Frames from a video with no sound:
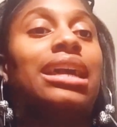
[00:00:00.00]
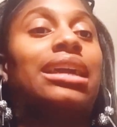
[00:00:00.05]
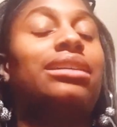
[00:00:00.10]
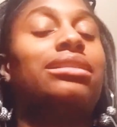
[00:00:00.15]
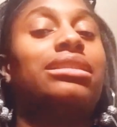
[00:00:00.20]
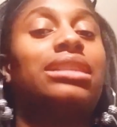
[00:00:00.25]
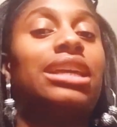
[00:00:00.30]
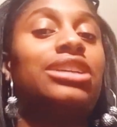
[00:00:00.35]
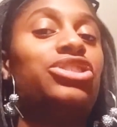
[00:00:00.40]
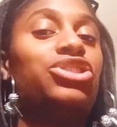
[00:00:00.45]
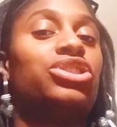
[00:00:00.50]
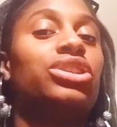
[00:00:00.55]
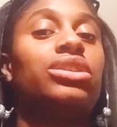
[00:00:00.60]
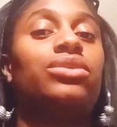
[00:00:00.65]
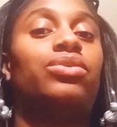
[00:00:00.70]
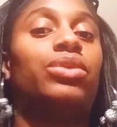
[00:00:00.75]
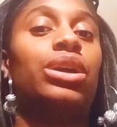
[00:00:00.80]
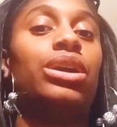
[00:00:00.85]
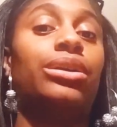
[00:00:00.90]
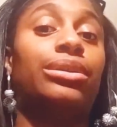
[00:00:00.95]
Like, they should
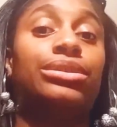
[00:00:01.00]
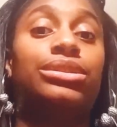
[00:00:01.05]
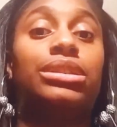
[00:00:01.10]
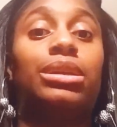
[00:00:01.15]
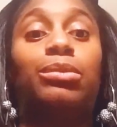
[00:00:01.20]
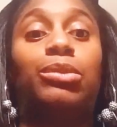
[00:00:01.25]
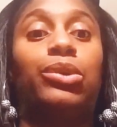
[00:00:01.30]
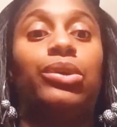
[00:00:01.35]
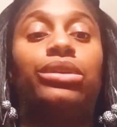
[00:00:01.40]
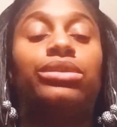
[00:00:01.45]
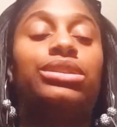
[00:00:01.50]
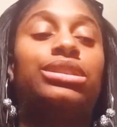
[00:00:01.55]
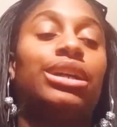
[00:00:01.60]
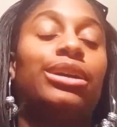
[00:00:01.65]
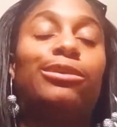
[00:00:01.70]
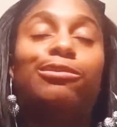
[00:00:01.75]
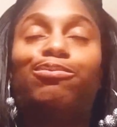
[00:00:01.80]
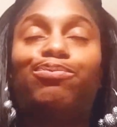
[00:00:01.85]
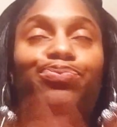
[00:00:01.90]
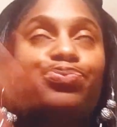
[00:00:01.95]
have rehearsed it more.
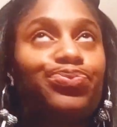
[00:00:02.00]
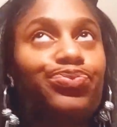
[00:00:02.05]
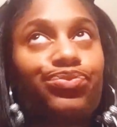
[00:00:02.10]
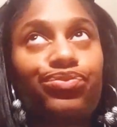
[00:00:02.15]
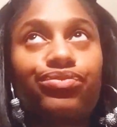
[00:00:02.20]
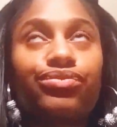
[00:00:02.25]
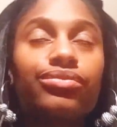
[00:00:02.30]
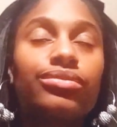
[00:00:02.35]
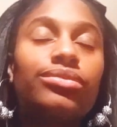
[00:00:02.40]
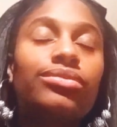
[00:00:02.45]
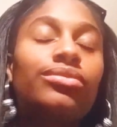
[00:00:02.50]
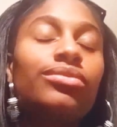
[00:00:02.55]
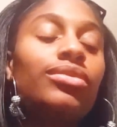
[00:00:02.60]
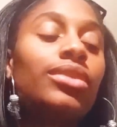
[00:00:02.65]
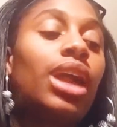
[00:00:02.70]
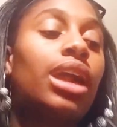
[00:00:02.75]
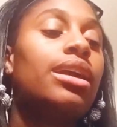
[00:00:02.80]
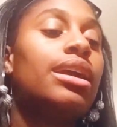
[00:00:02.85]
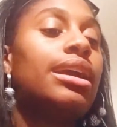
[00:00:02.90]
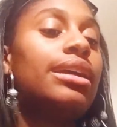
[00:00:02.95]
So
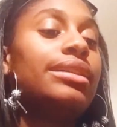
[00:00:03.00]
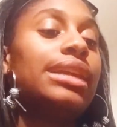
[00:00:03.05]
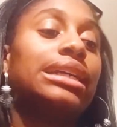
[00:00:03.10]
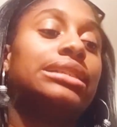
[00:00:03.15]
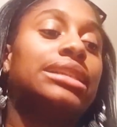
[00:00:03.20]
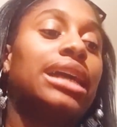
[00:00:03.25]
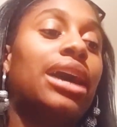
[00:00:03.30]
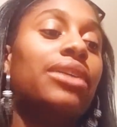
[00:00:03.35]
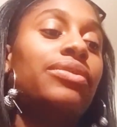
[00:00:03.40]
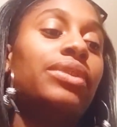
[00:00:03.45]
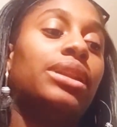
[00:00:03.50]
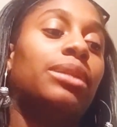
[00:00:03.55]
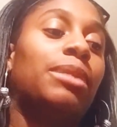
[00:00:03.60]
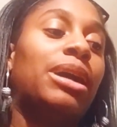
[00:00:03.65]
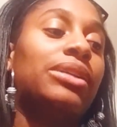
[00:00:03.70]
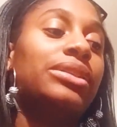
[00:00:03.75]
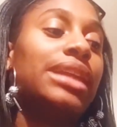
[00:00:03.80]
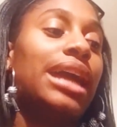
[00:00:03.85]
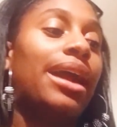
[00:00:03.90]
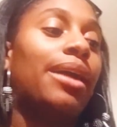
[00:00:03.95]
that's how I feel
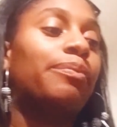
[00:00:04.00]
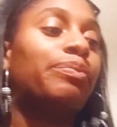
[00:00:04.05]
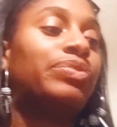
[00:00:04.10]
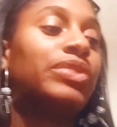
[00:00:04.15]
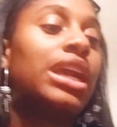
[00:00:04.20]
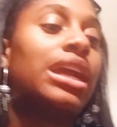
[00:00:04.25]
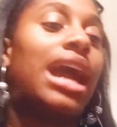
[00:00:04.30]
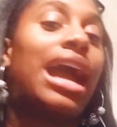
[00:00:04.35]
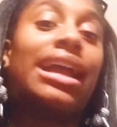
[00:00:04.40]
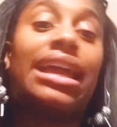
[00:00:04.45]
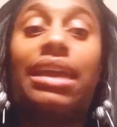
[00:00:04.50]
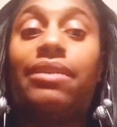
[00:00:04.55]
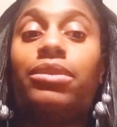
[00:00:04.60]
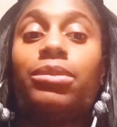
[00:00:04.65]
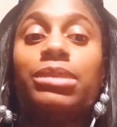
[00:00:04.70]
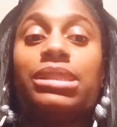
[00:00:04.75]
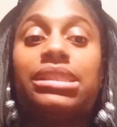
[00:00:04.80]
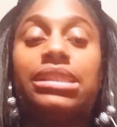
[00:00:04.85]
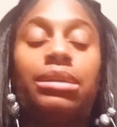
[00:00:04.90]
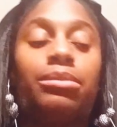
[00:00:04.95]
about that. I gave
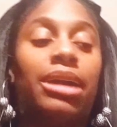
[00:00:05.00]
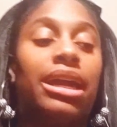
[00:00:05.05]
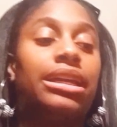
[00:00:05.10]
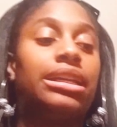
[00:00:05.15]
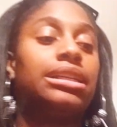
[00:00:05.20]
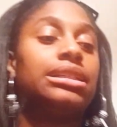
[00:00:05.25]
them a C-.